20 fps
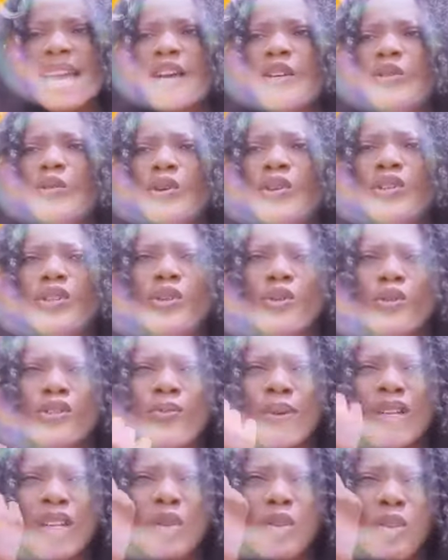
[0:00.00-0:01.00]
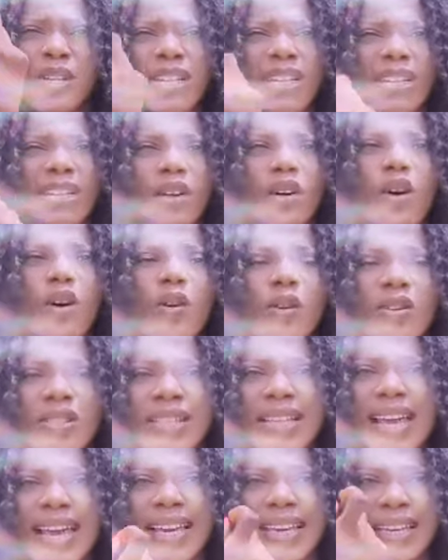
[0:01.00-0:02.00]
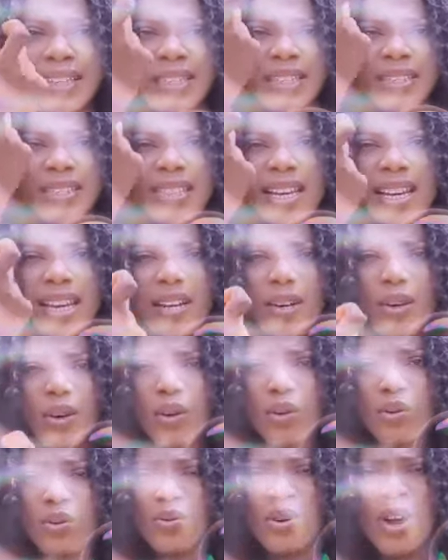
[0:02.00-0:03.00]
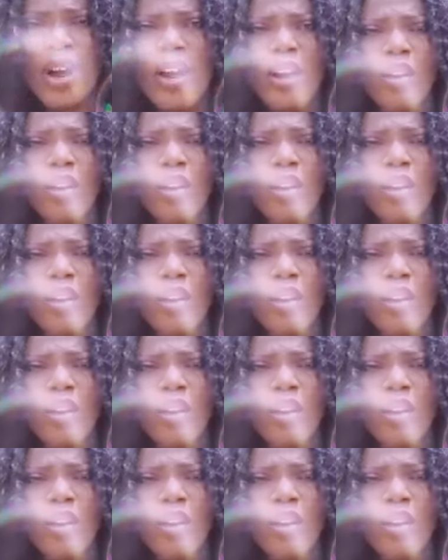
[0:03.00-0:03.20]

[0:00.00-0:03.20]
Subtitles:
So you should be looking at colors like yellow,